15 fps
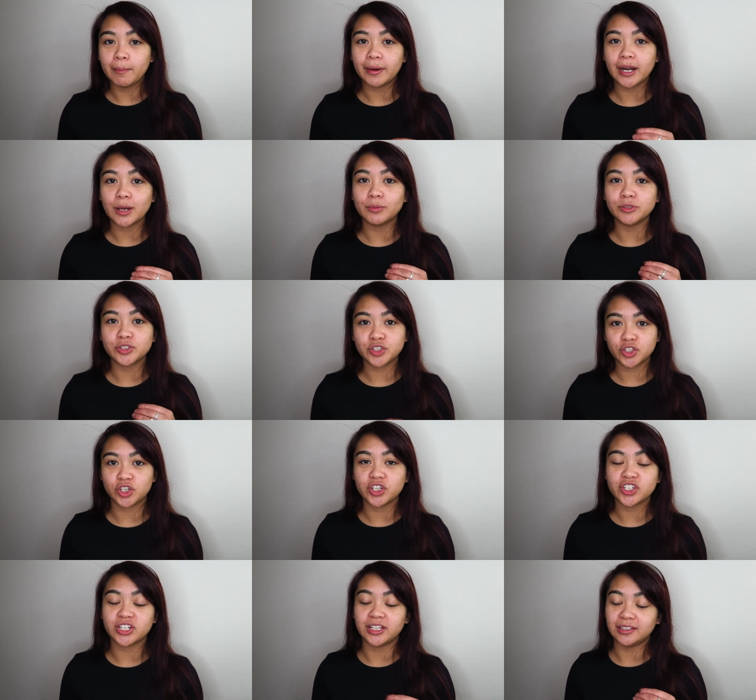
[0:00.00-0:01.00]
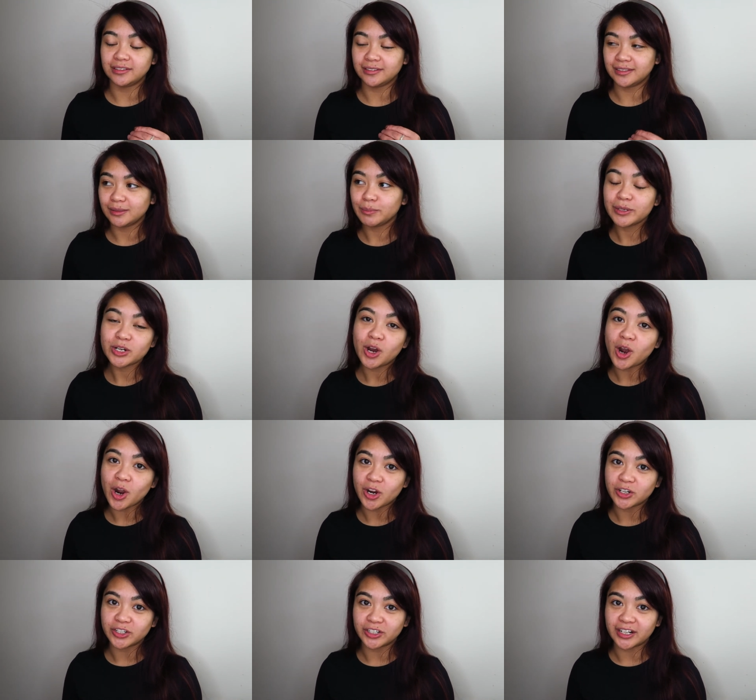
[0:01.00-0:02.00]
but I will search a little bit
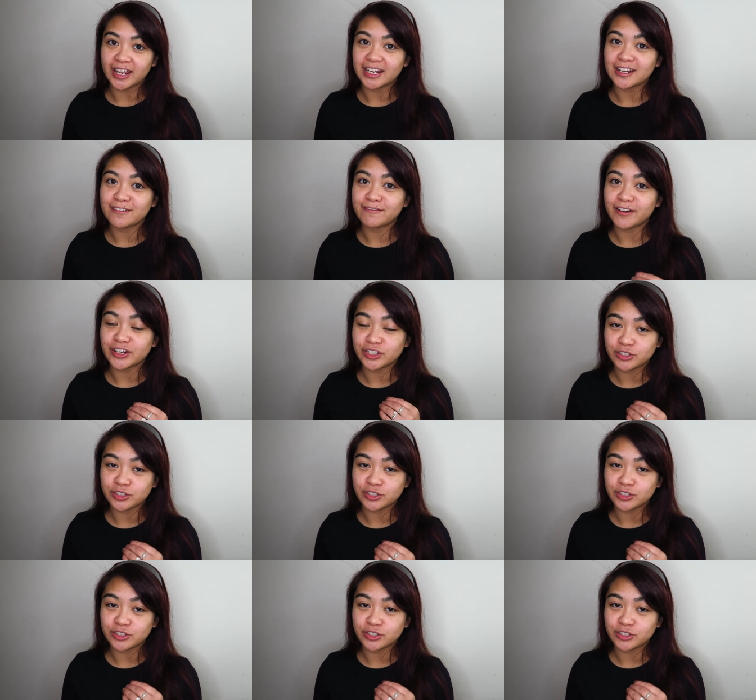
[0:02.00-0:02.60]
harder and if I